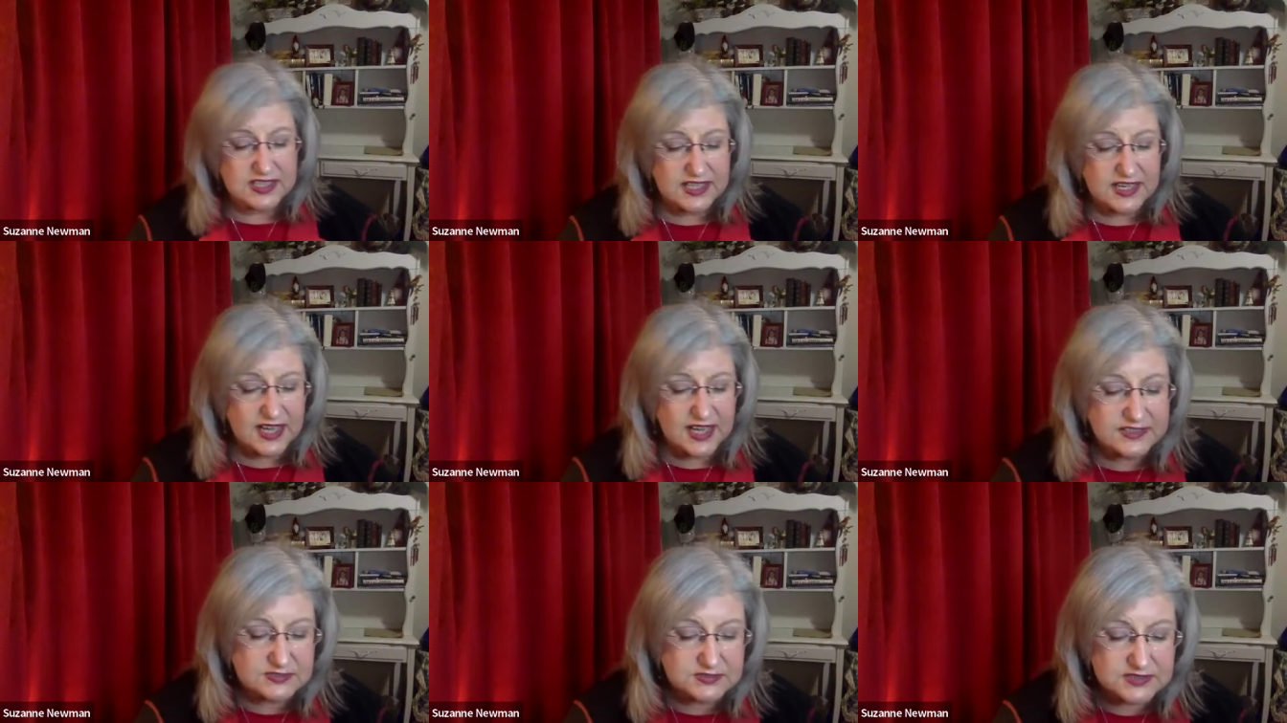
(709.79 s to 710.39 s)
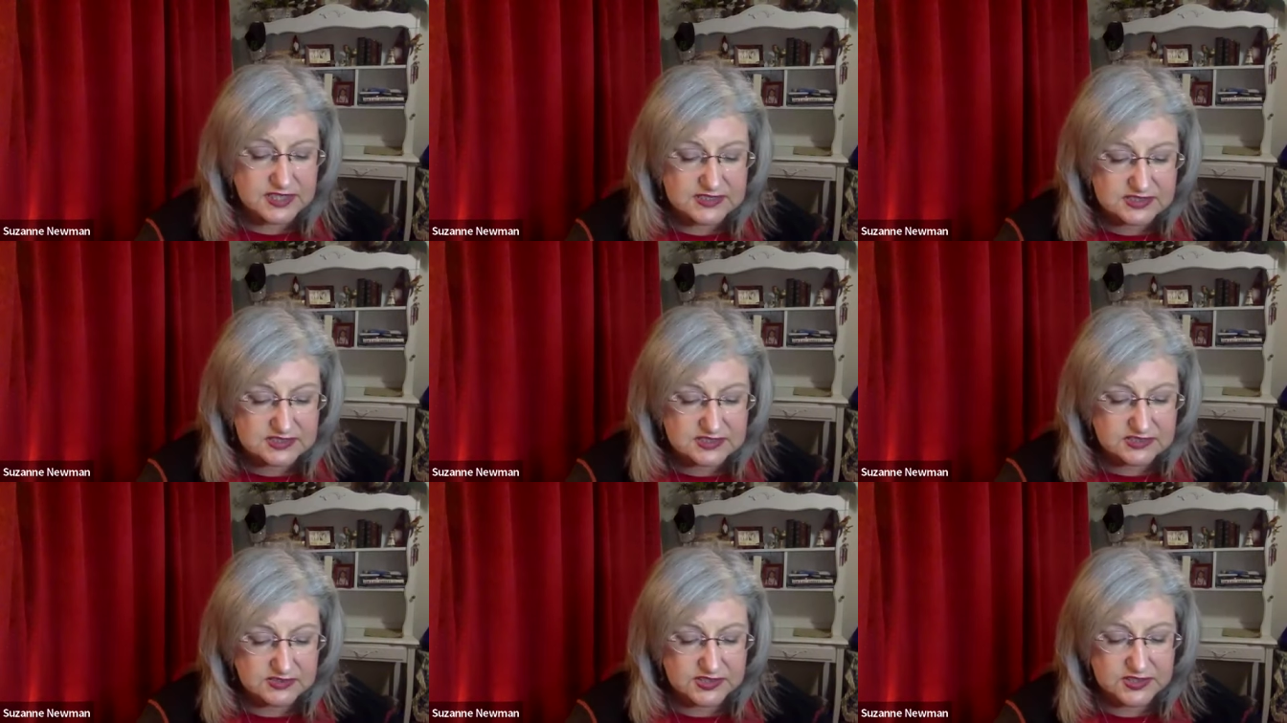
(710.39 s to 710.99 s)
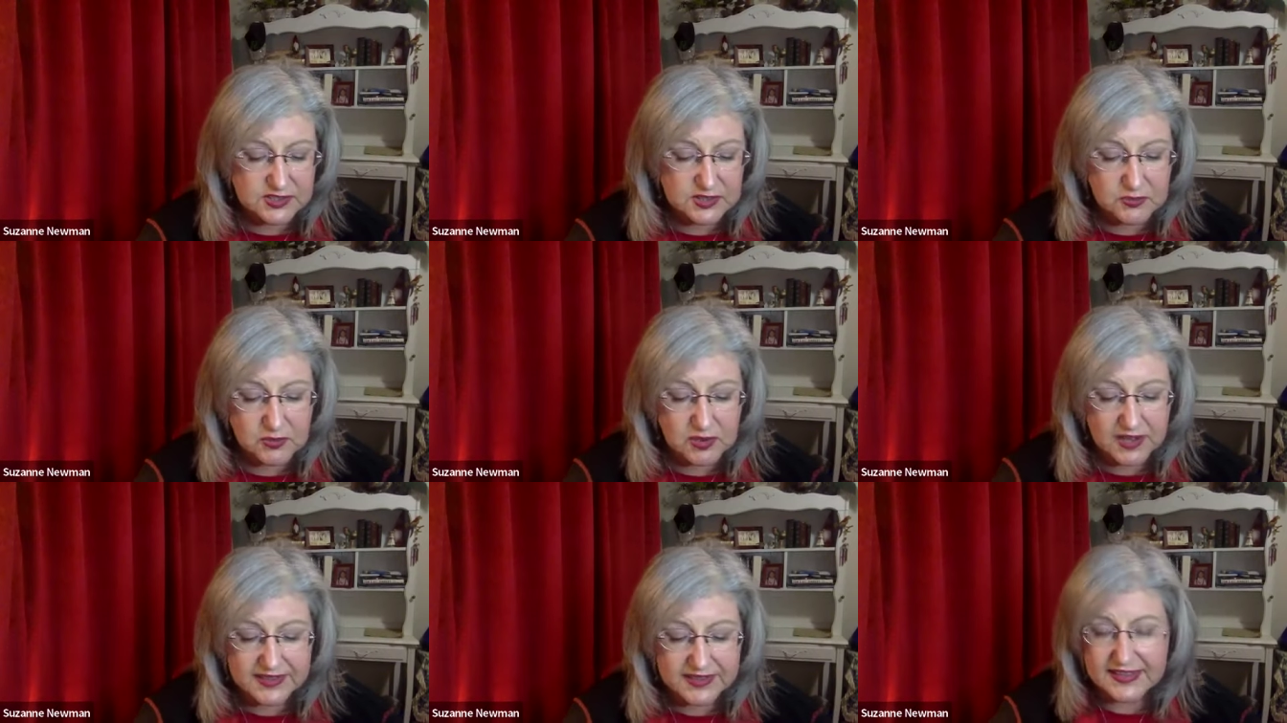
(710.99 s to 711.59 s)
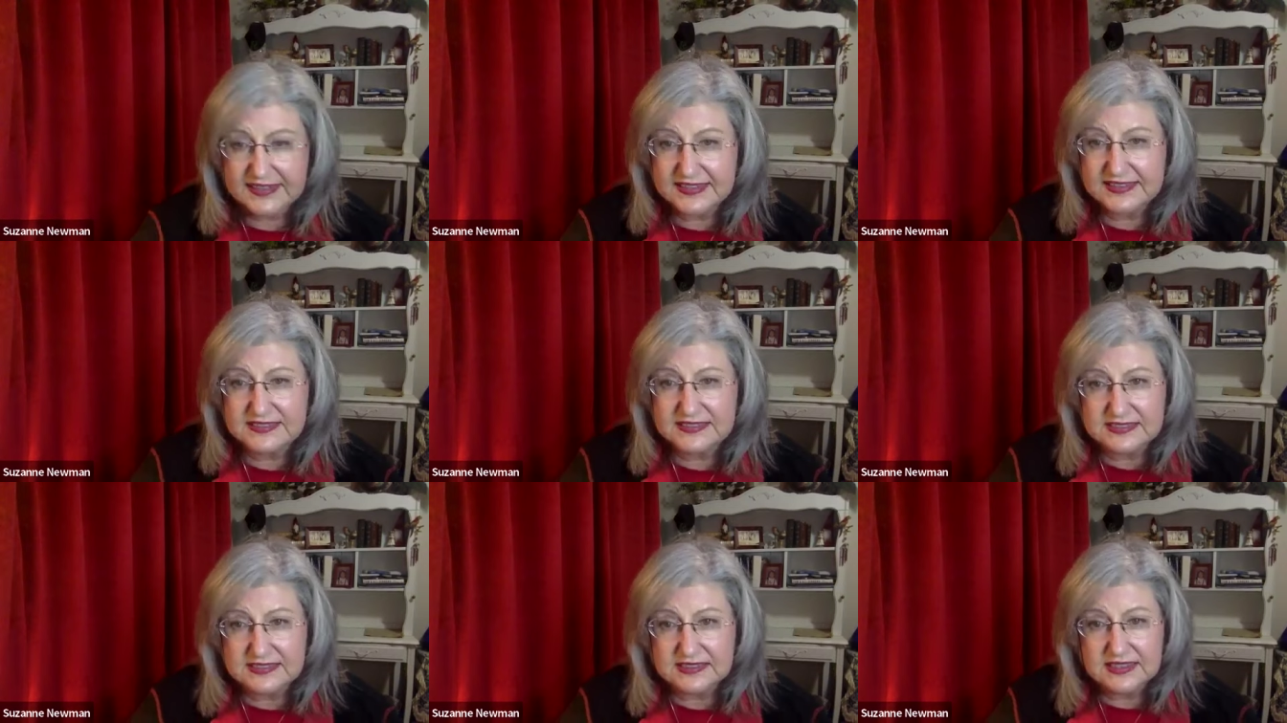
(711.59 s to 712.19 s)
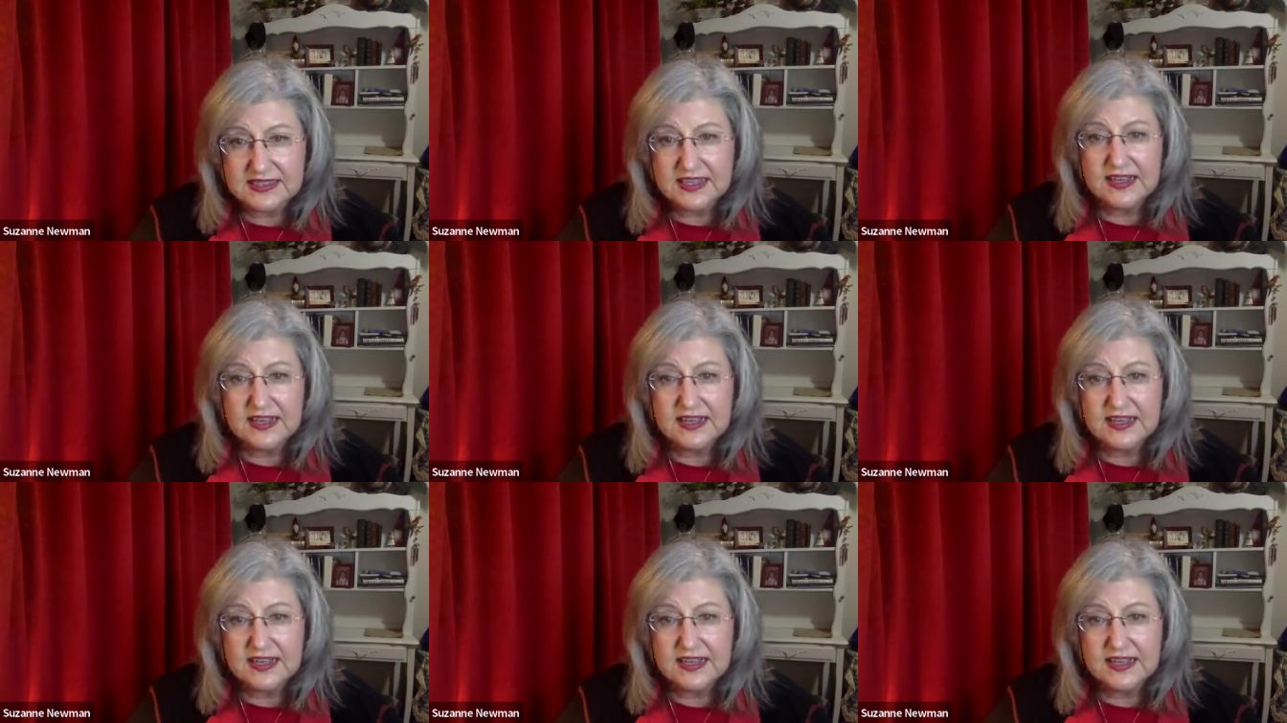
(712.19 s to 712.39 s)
And I don't necessarily know why that is.